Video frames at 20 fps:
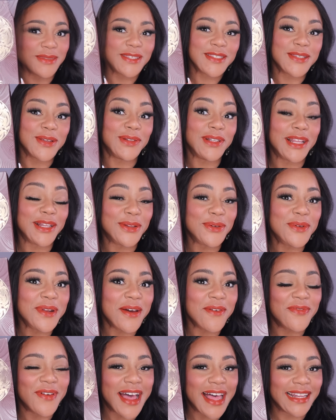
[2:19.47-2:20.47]
So La
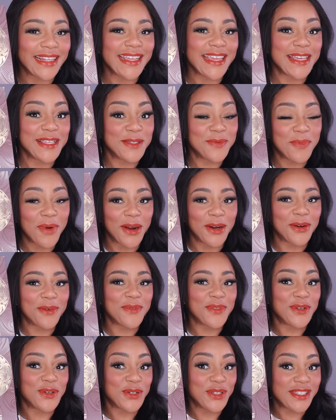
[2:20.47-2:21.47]
Luna Valley is part
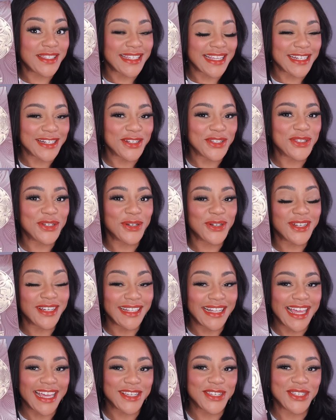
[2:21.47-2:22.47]
of their signature
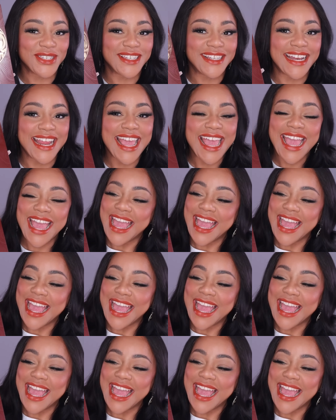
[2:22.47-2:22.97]
collection